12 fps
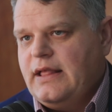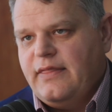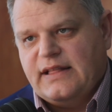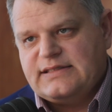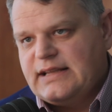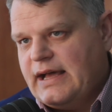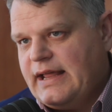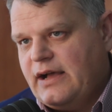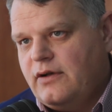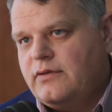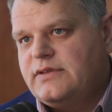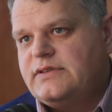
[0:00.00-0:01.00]
That's not
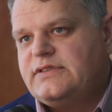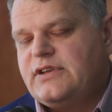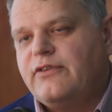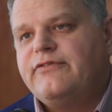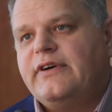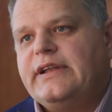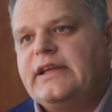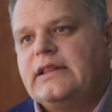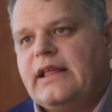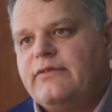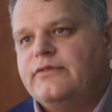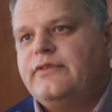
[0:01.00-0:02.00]
how self-funding and
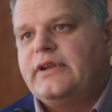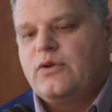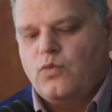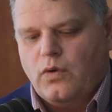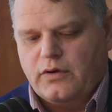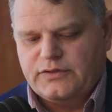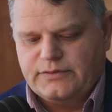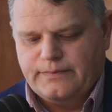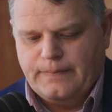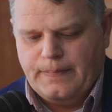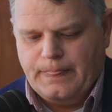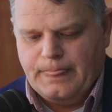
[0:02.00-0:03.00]
level funding works.
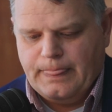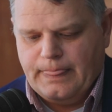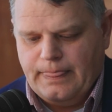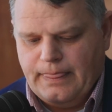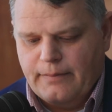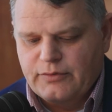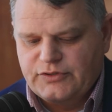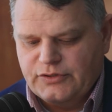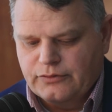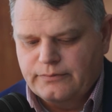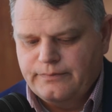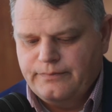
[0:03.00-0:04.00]
Number
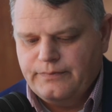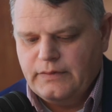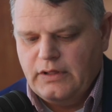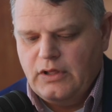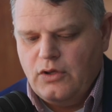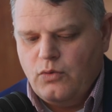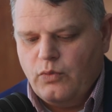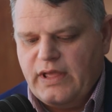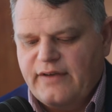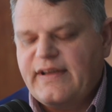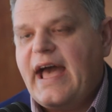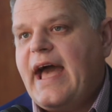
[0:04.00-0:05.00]
2, we
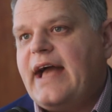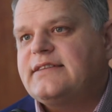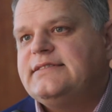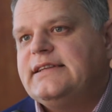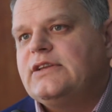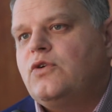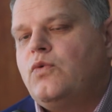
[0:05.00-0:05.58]
have accident